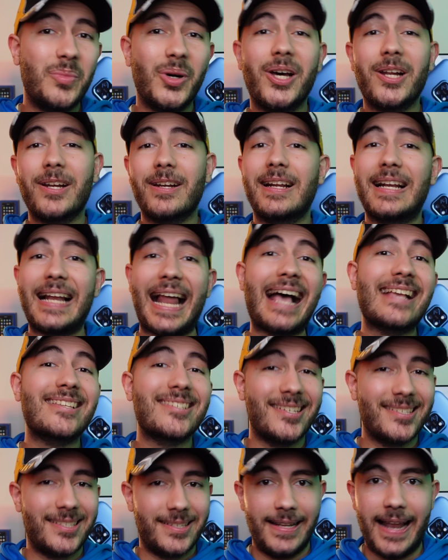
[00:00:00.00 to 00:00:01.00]
But
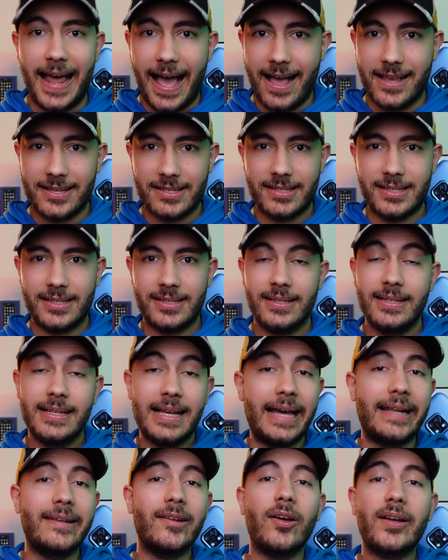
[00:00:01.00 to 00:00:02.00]
glass is glass,
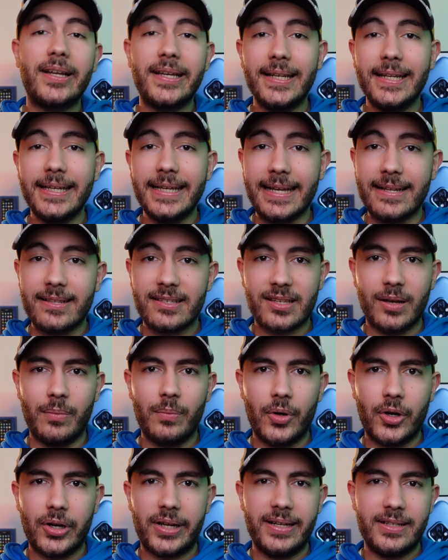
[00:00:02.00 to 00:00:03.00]
and luckily in some
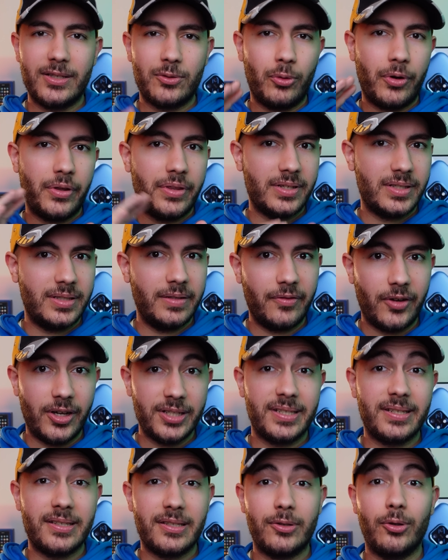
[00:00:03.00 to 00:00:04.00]
markets where this
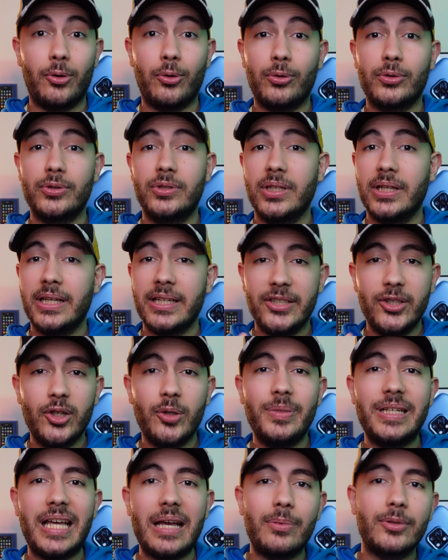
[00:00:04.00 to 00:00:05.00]
device is sold, you'll
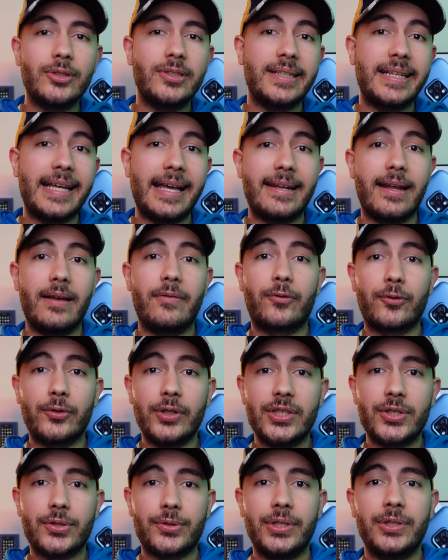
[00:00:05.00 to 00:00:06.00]
be able to get a
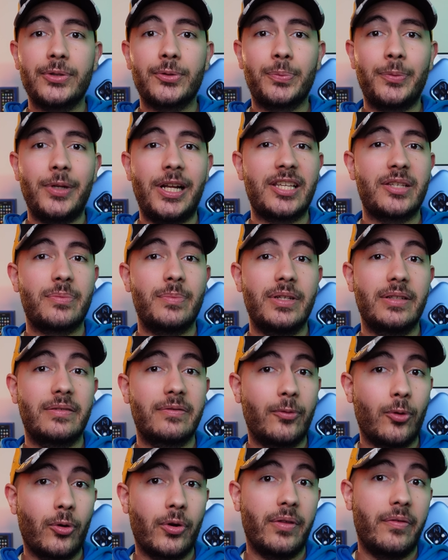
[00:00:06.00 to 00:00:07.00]
free screen replacement
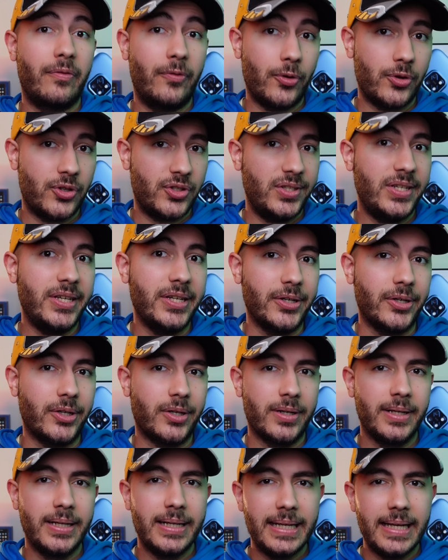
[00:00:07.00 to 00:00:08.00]
for the first
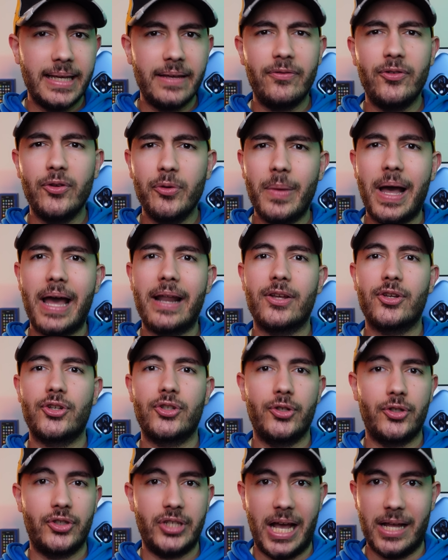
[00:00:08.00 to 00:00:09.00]
year, if you manage
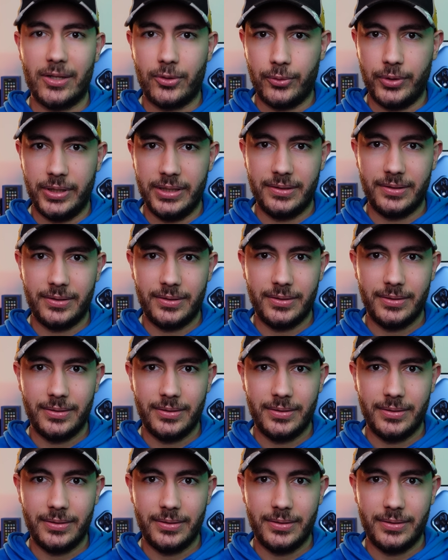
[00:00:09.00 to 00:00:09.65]
to shatter it.